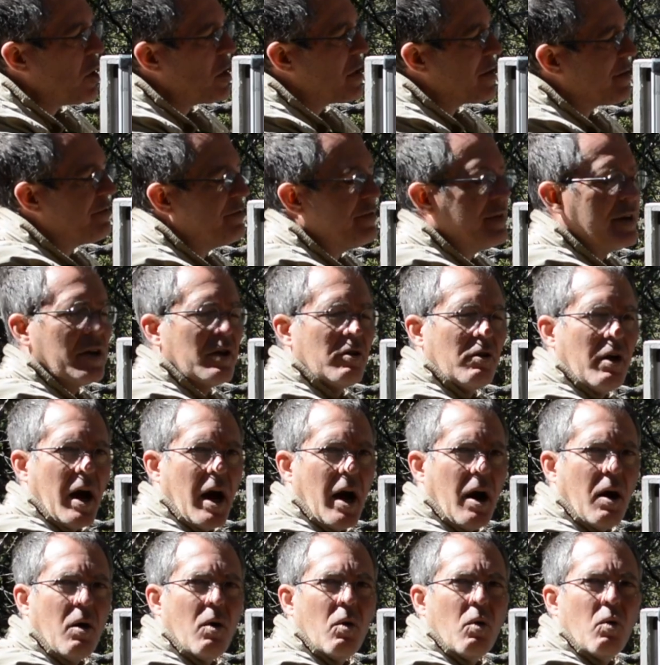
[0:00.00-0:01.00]
we're going to figure
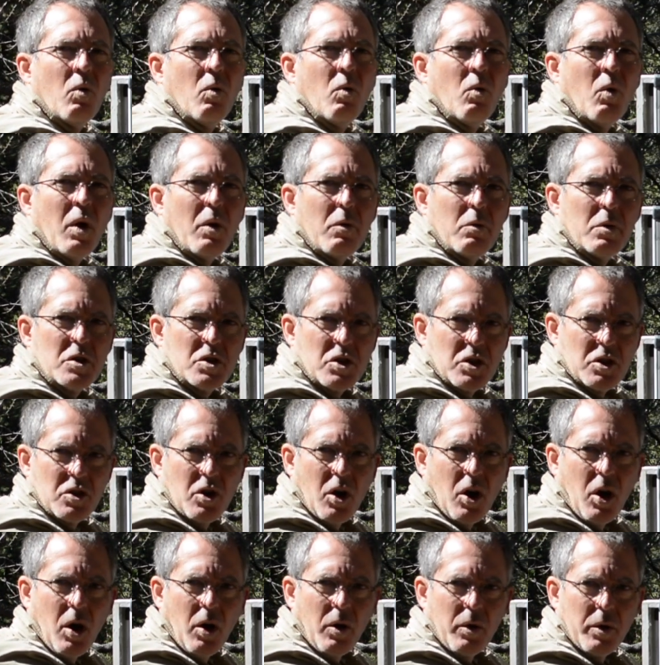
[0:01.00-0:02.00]
out what we should
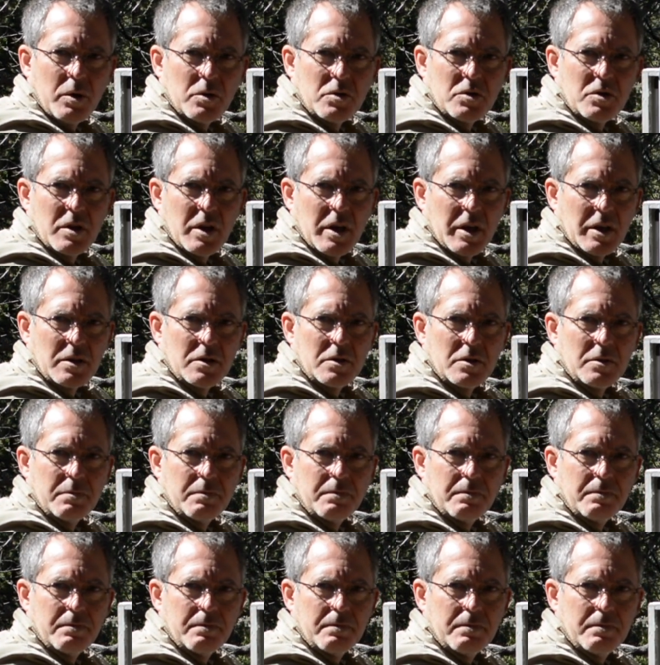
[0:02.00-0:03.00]
call those things.
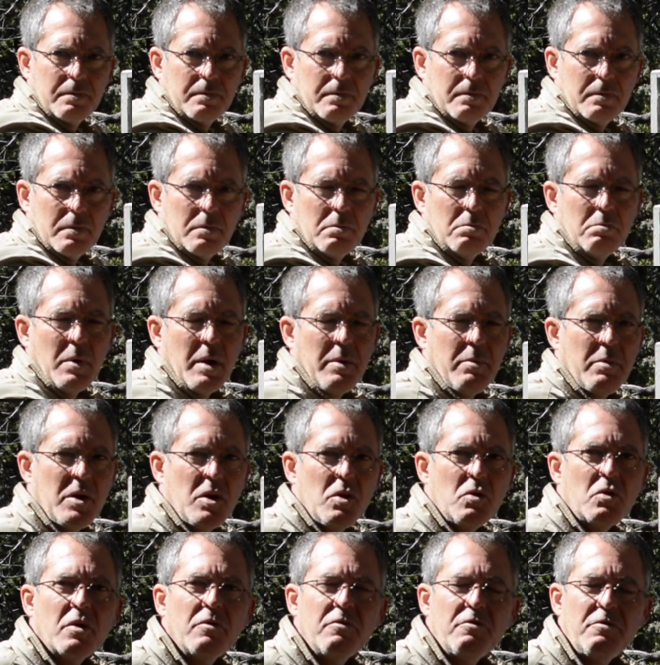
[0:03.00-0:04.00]
Maybe
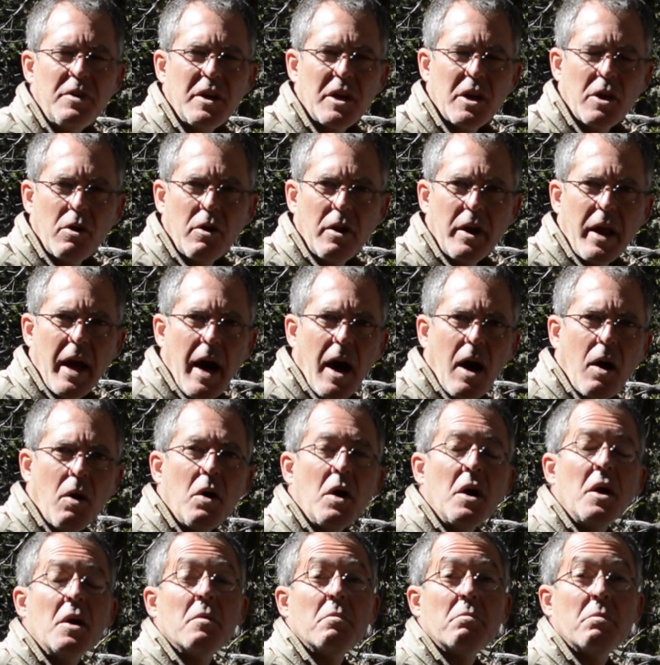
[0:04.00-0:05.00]
you can figure it out